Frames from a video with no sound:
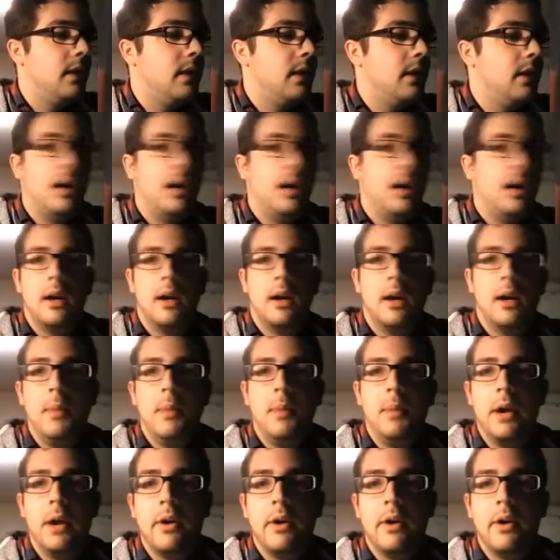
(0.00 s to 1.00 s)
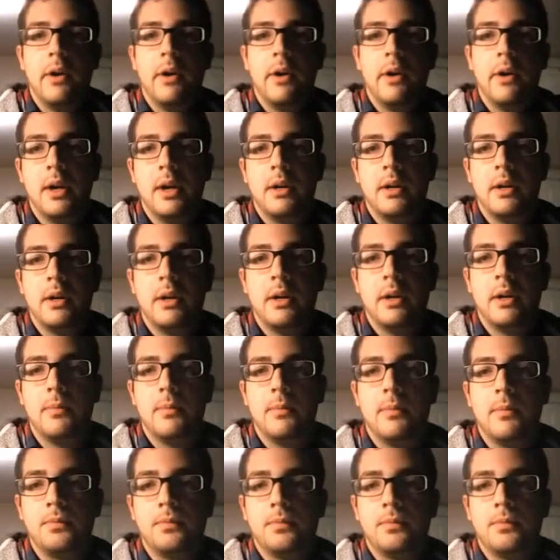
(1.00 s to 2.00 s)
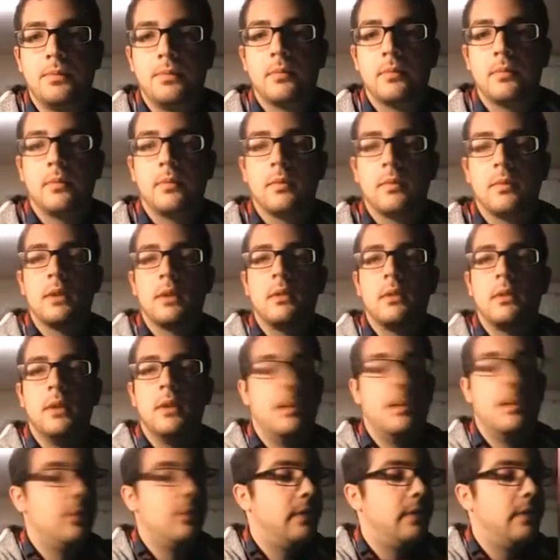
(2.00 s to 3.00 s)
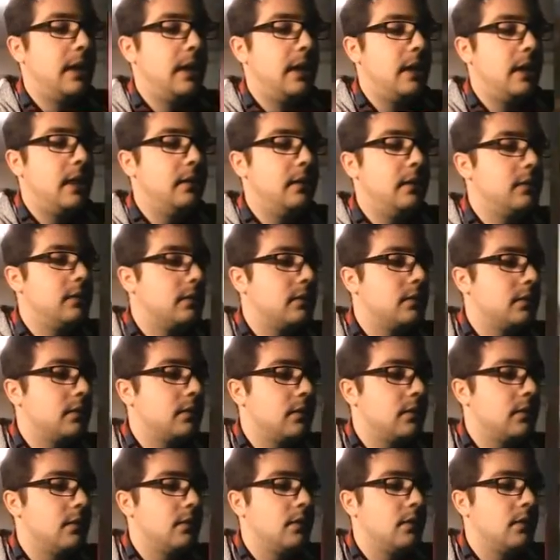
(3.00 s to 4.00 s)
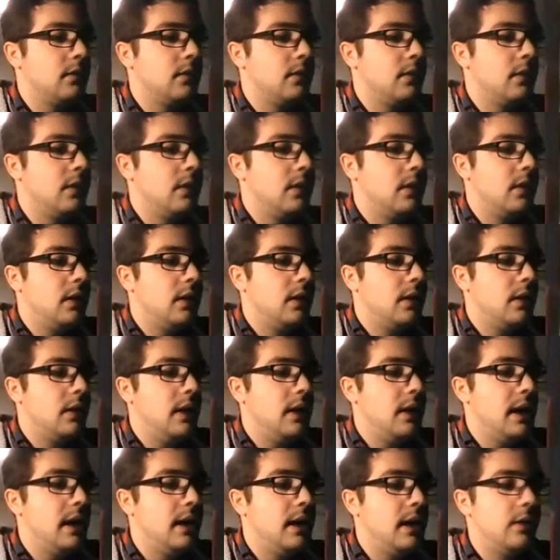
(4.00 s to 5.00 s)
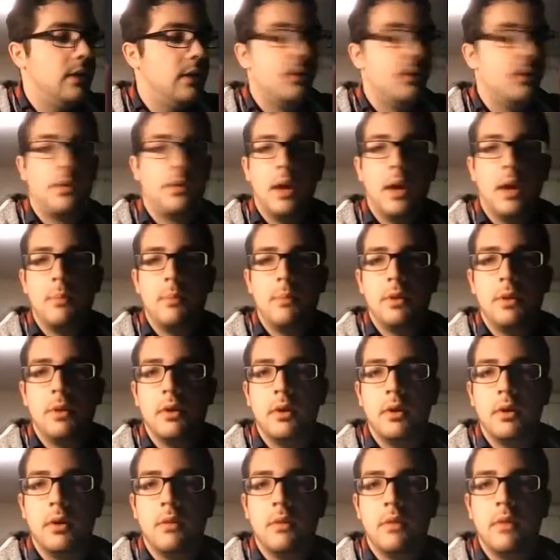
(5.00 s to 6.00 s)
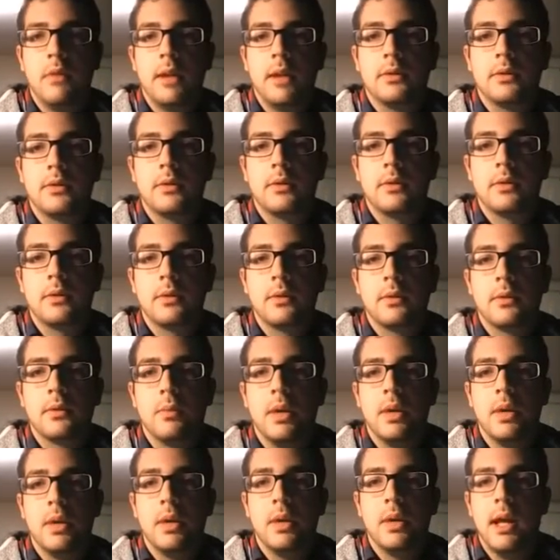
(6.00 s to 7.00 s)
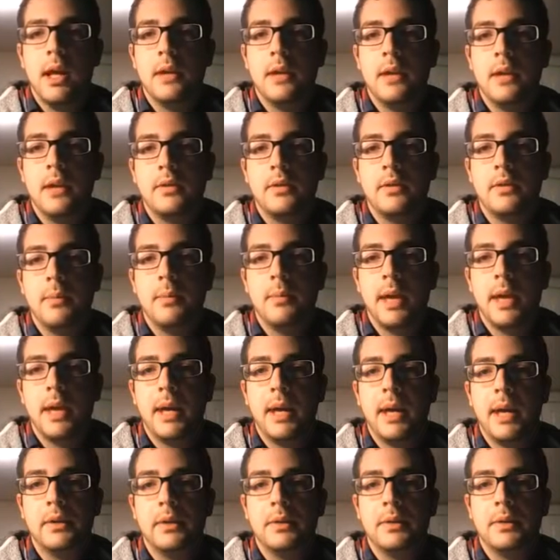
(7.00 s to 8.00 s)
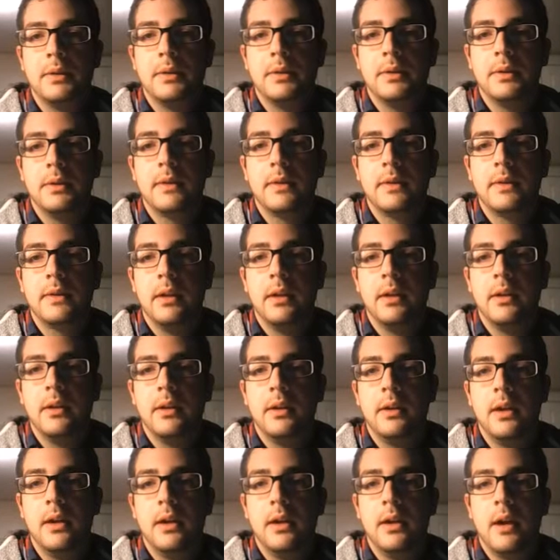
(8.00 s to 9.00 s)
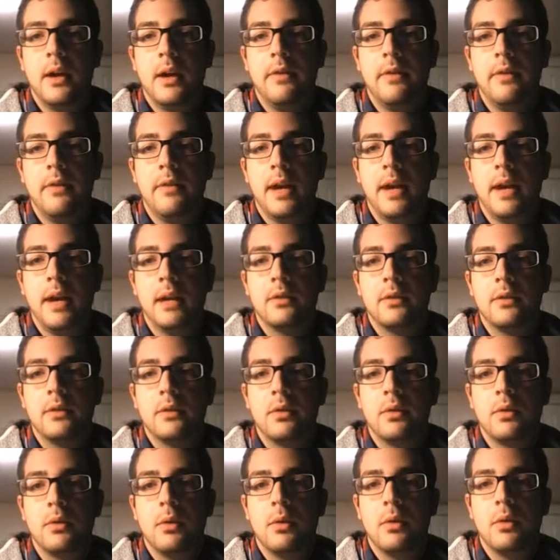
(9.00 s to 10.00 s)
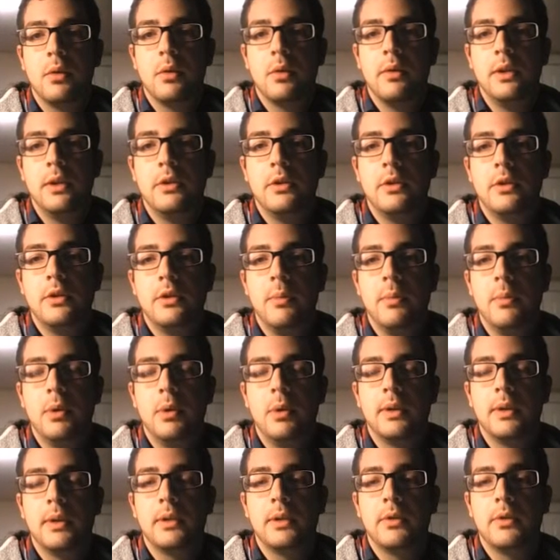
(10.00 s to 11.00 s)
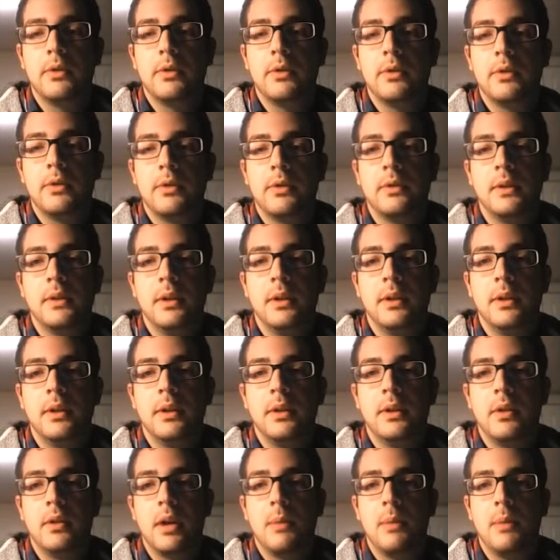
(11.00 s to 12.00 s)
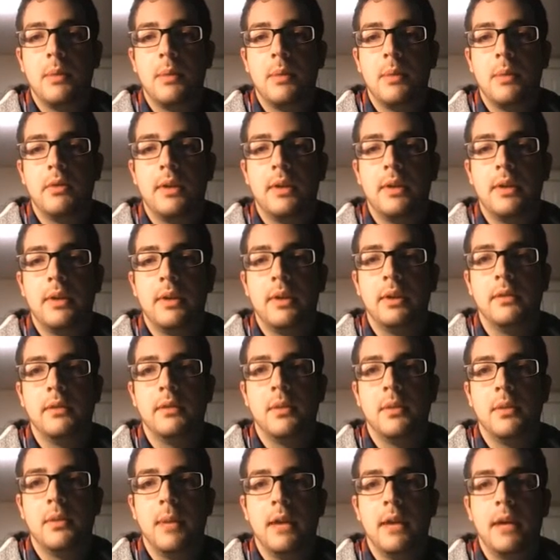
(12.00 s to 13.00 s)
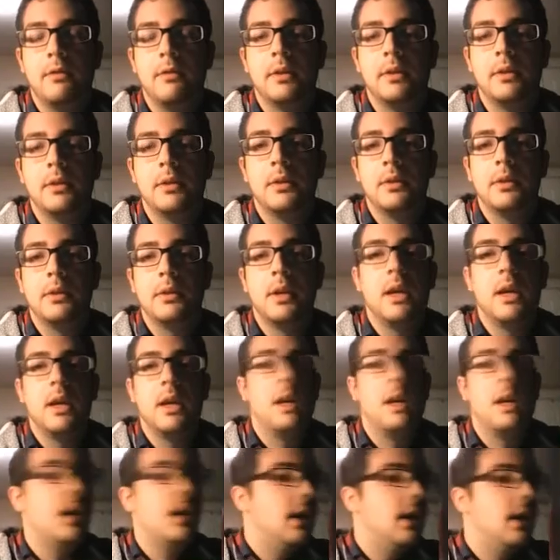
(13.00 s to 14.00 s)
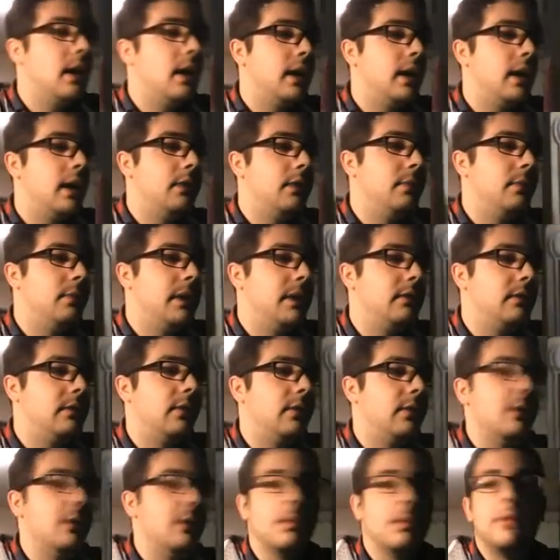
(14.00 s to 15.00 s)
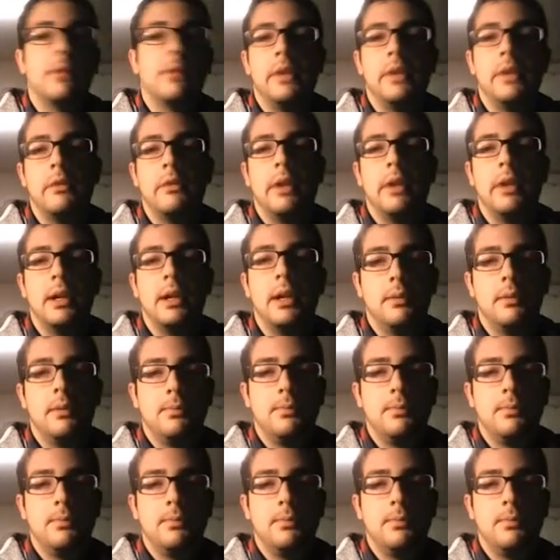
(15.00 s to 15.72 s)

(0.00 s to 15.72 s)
Barrack Breaker, Improvise, and Thopter Arrest. When it enters the battlefield, exile an artifact or creature an opponent controls until Thopter Arrest leaves the battlefield. So basically Oblivion Ring,